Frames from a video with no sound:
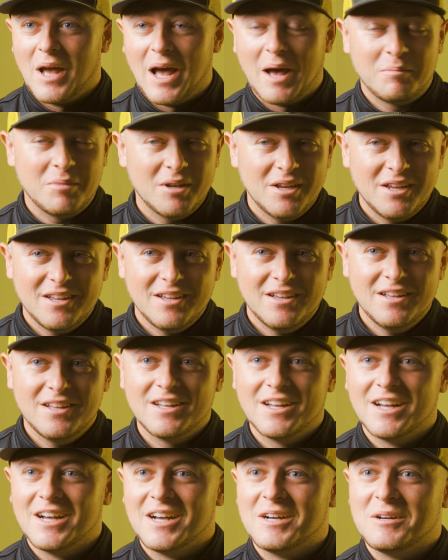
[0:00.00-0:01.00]
happening.
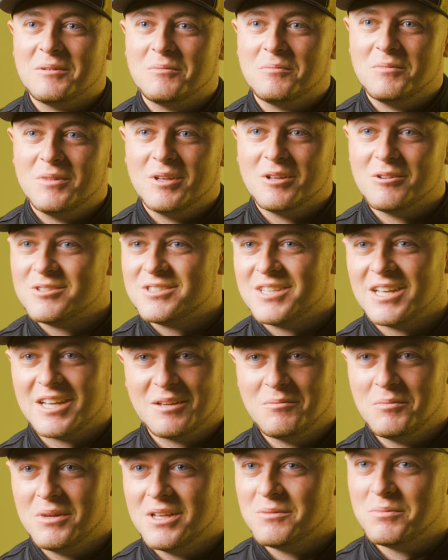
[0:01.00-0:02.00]
You know, it's
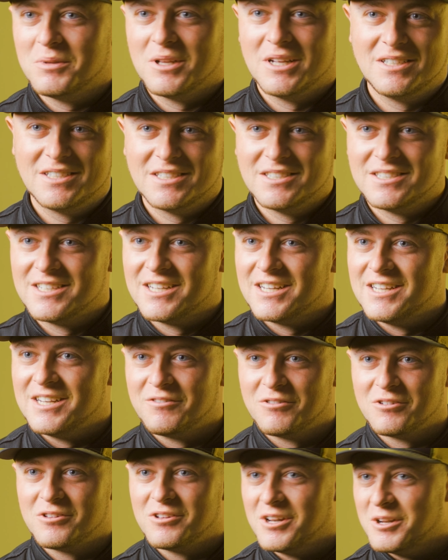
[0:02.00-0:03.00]
taken me to places that I
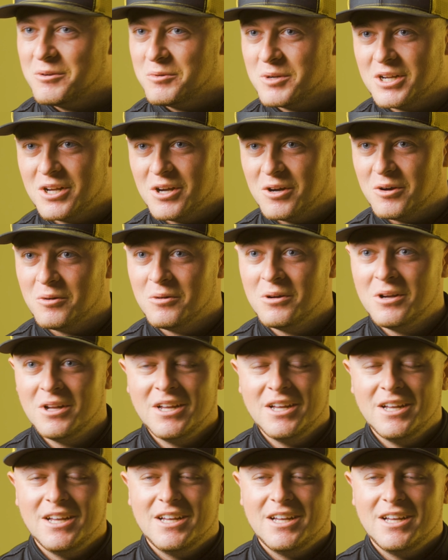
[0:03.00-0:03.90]
never thought I would go.